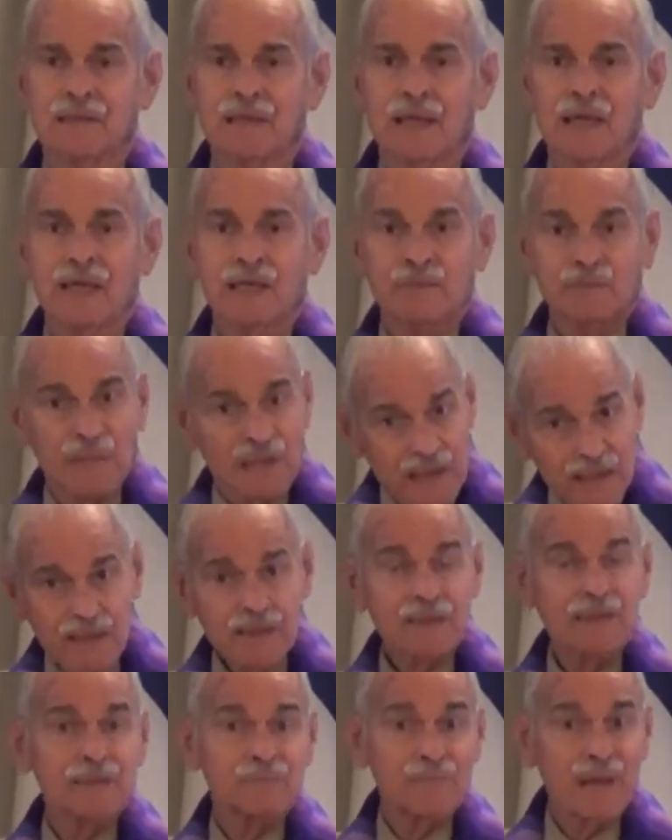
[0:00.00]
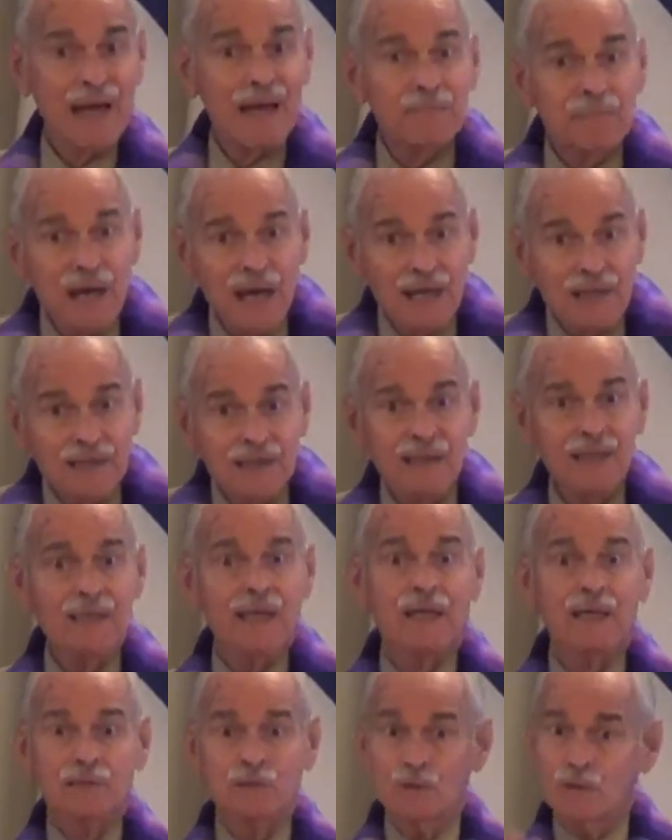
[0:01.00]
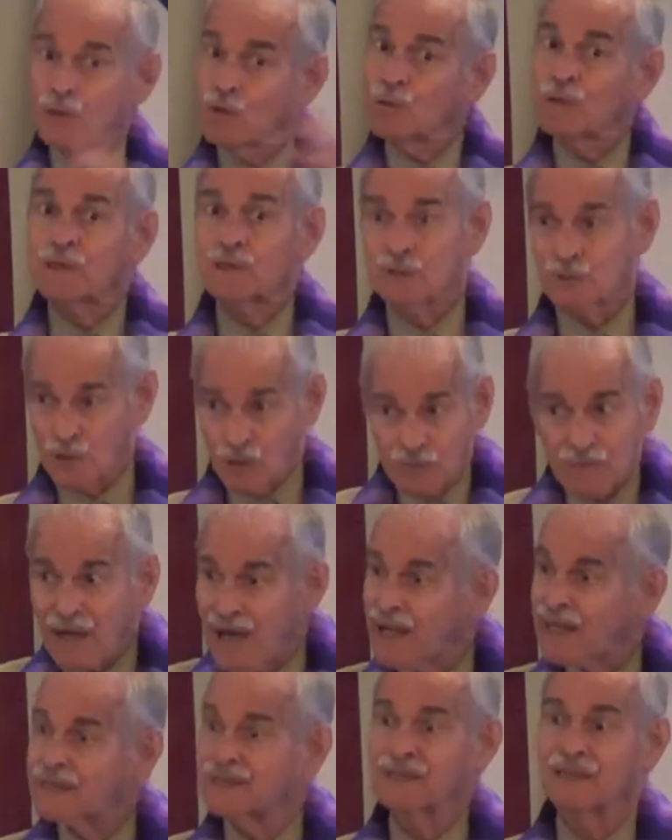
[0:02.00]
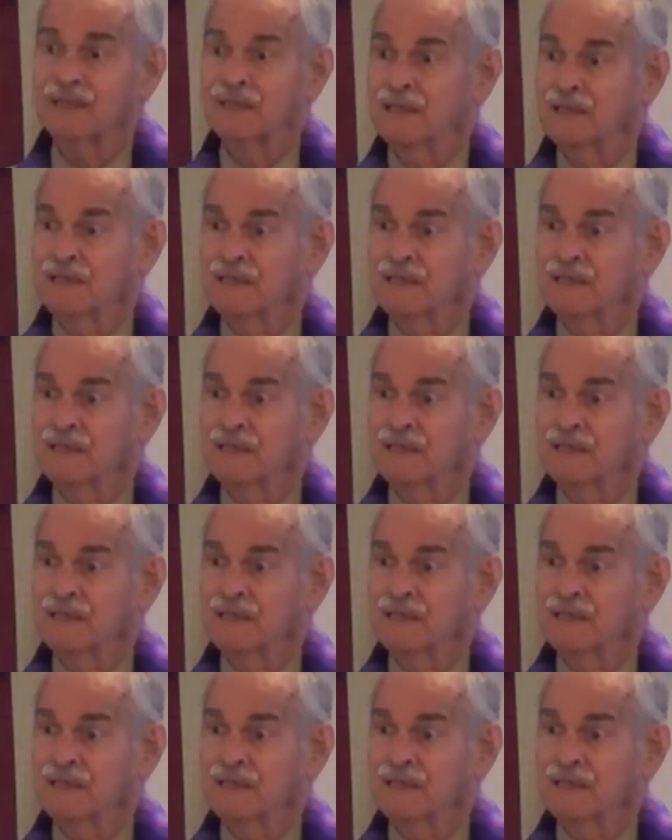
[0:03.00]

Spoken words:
And me in my body, and you in your body.